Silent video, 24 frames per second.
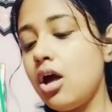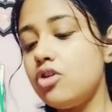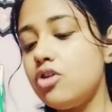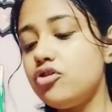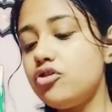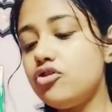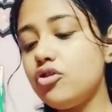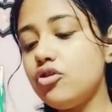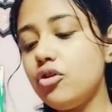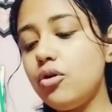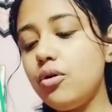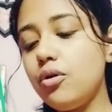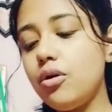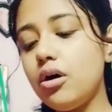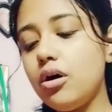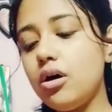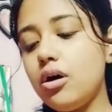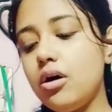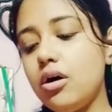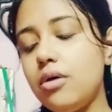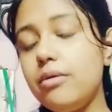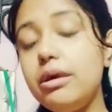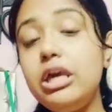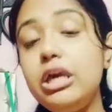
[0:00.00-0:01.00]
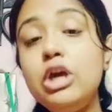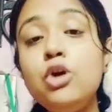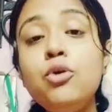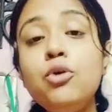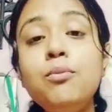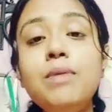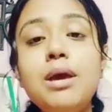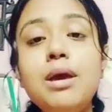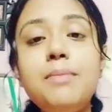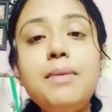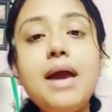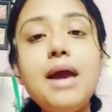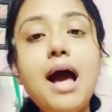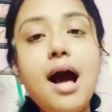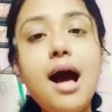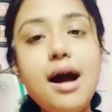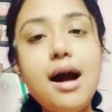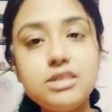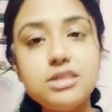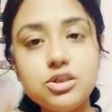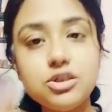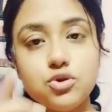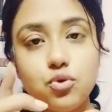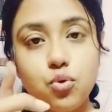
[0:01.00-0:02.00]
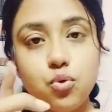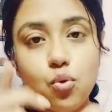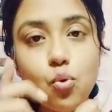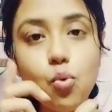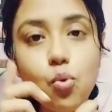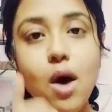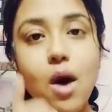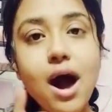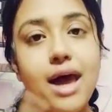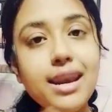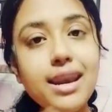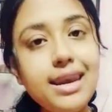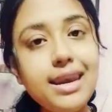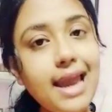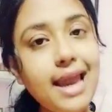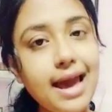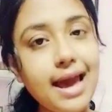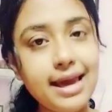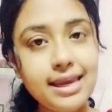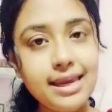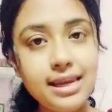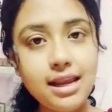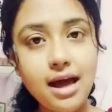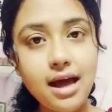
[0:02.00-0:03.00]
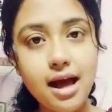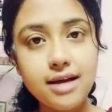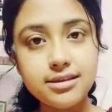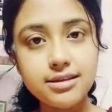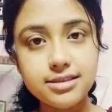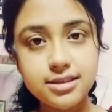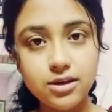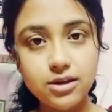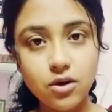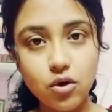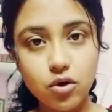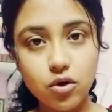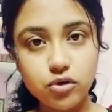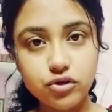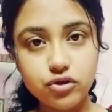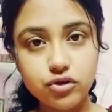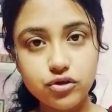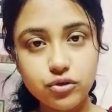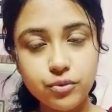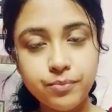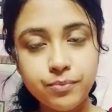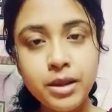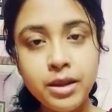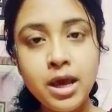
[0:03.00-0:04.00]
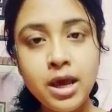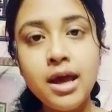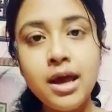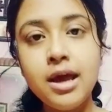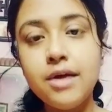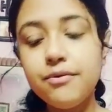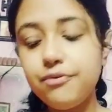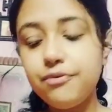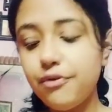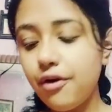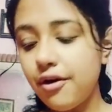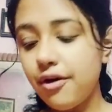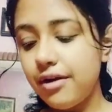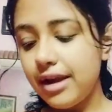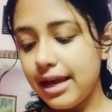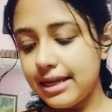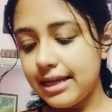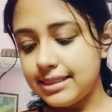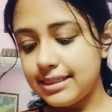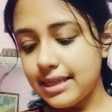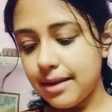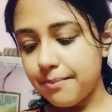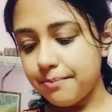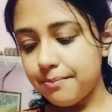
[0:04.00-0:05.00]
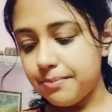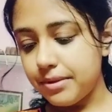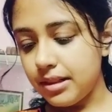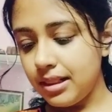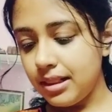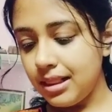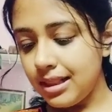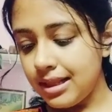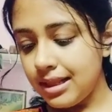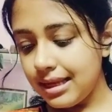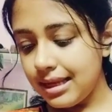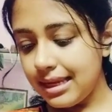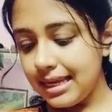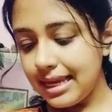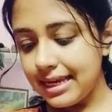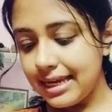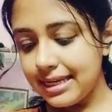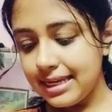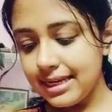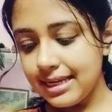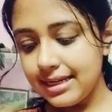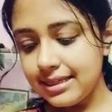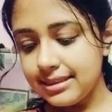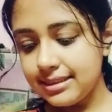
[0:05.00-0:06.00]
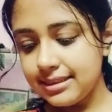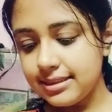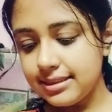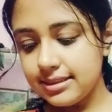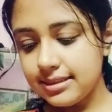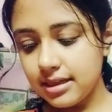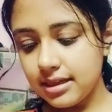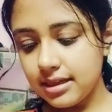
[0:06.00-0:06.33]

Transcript: So you may be asked one line answer also. For example, let us